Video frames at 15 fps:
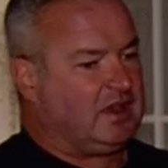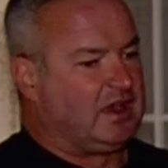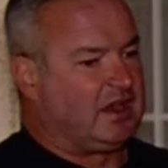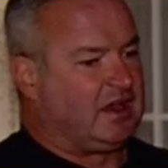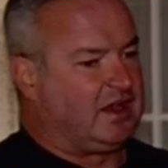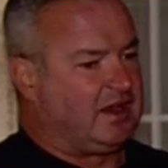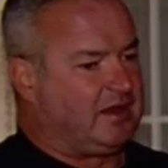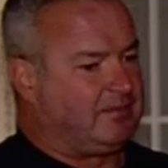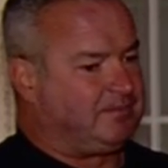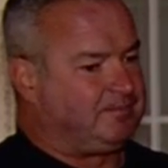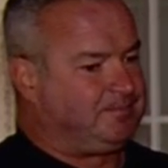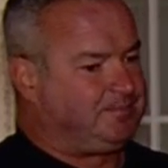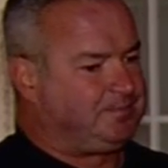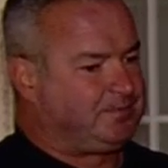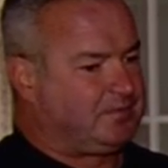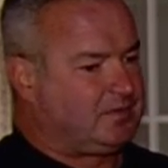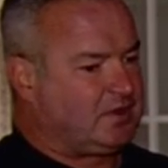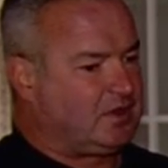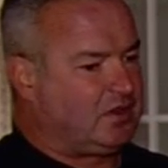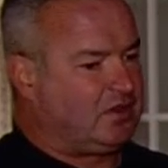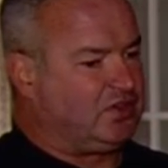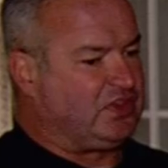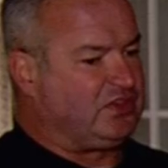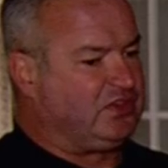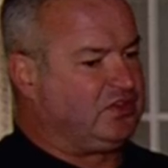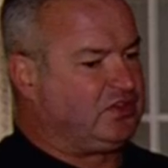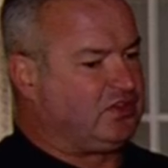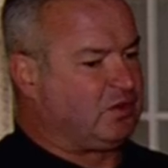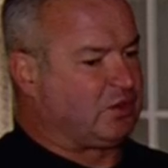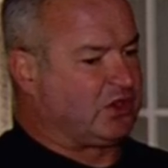Um,
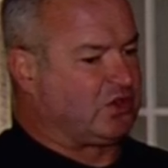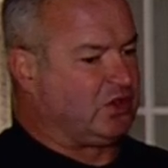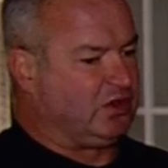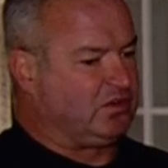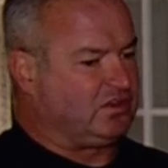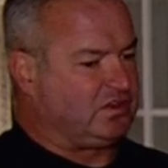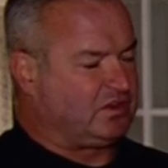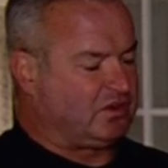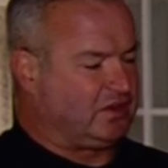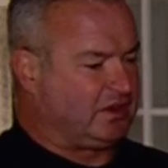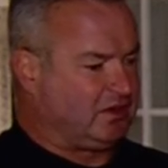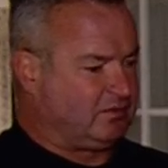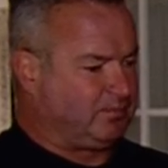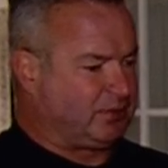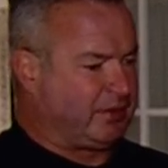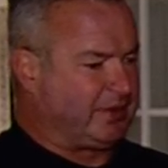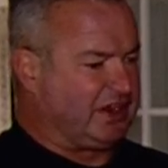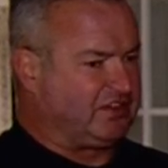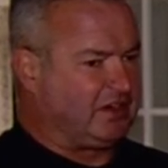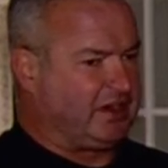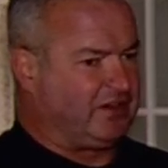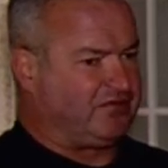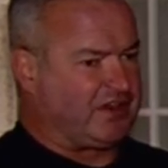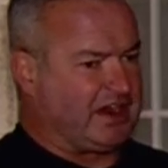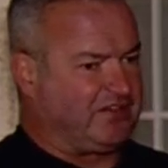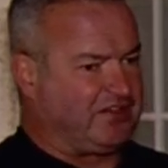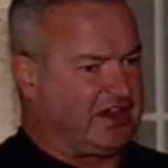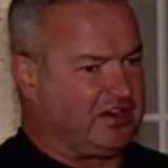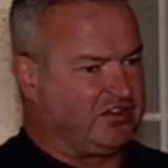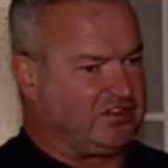the recruits or the probationary
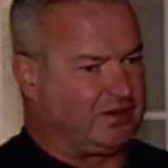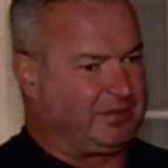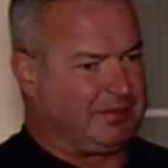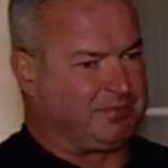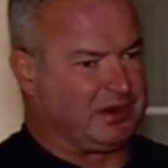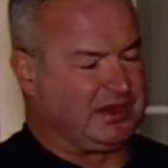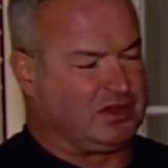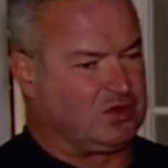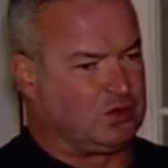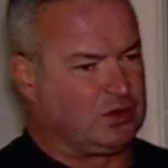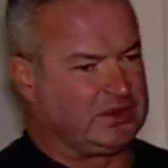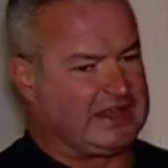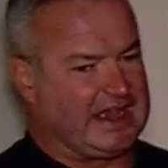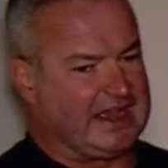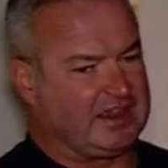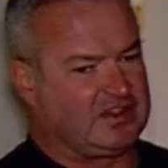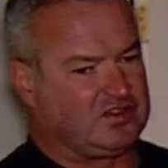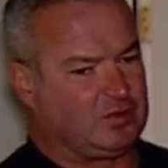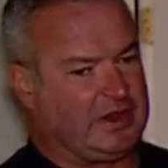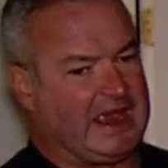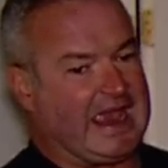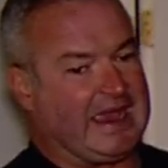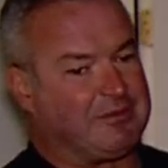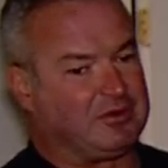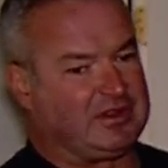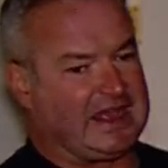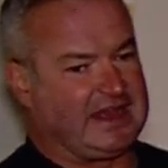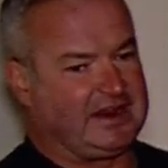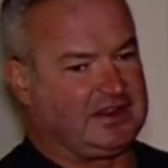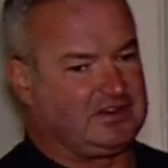firefighters should be pretty cool with that because we hammered
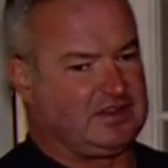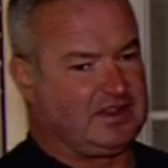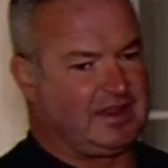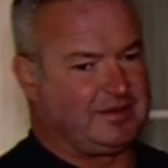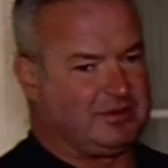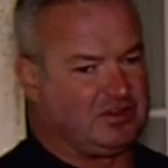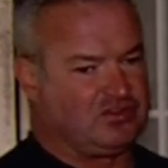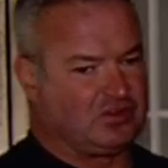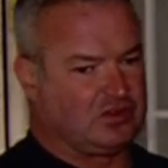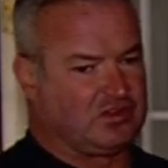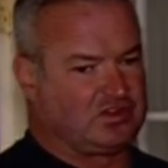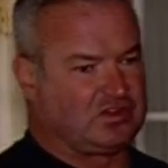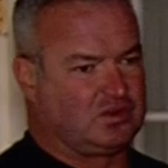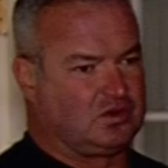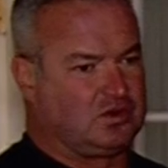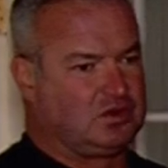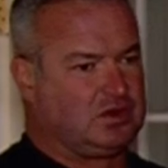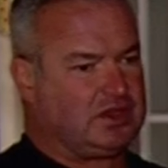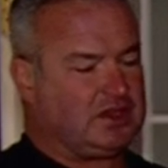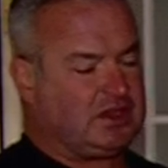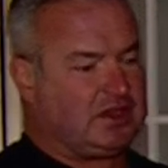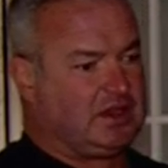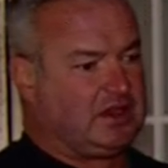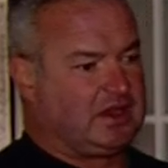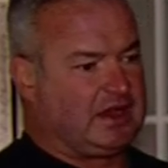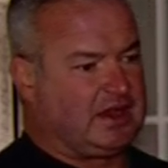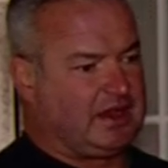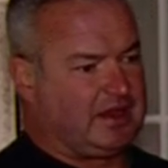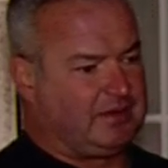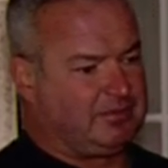that into them in drill school.
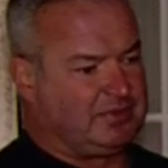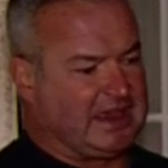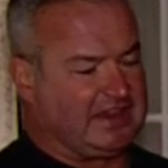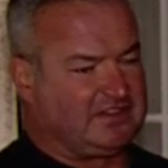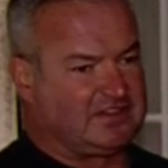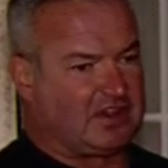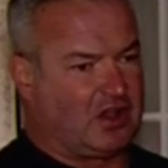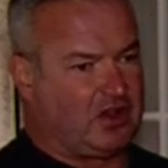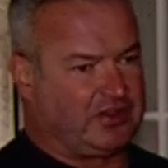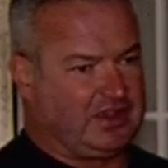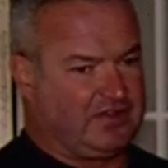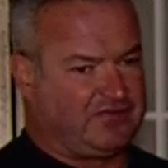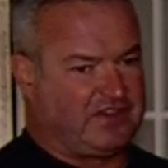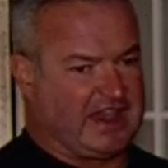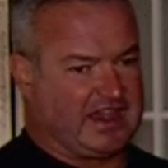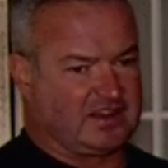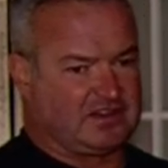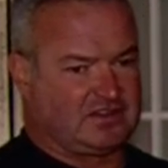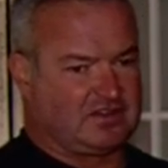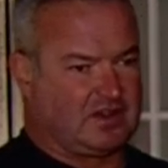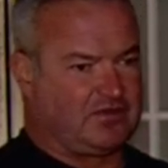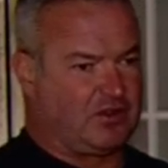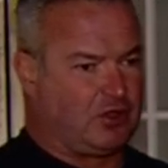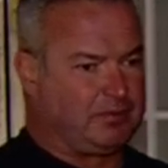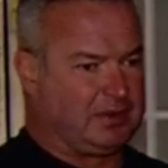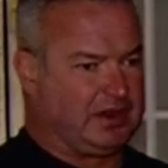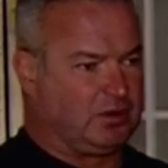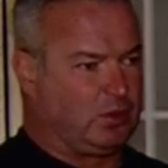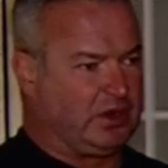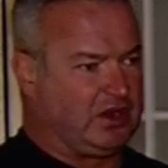Um, they saw the effects of
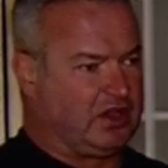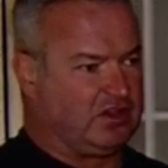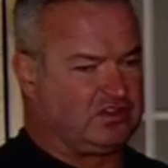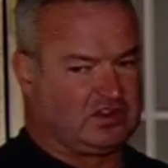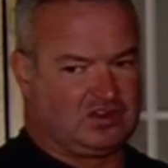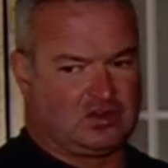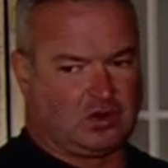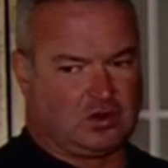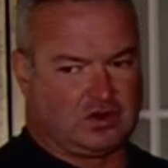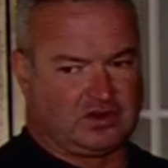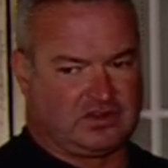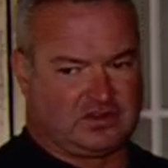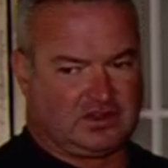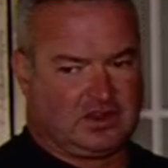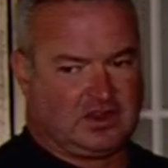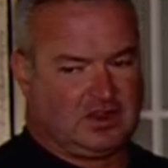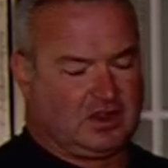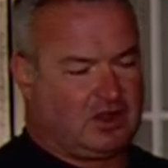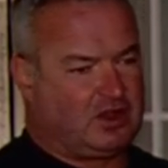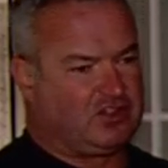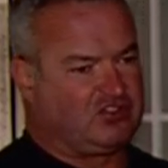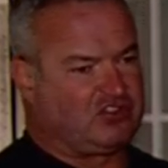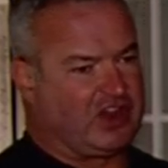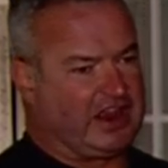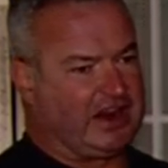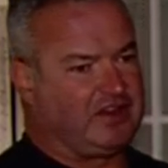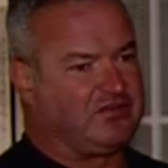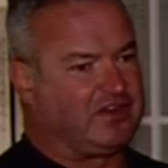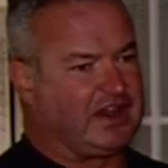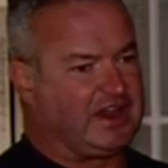opening windows and doors on
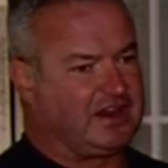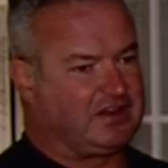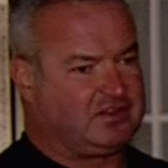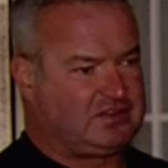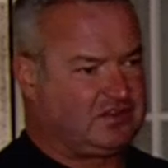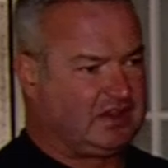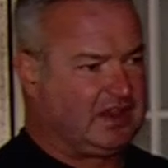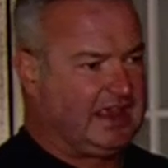training fires.